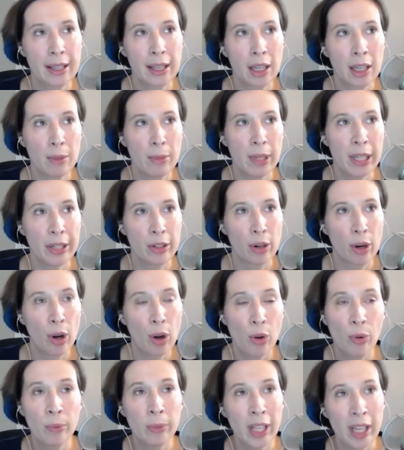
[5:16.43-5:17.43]
going to be in your
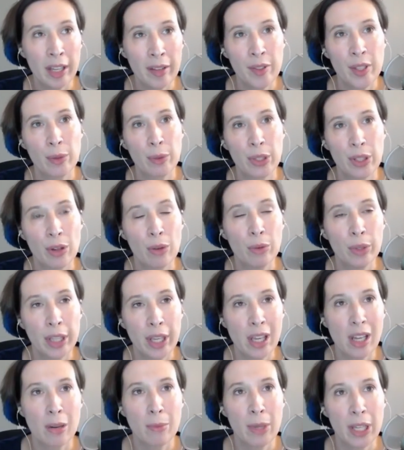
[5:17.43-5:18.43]
home life. So it's only right.
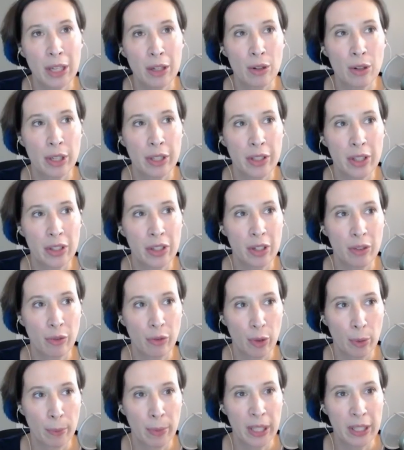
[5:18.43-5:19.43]
going to be your assistant
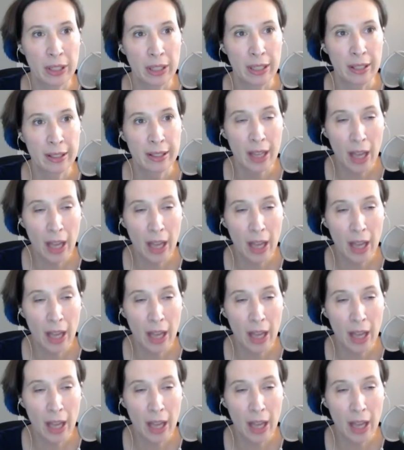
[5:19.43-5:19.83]
for business. Right.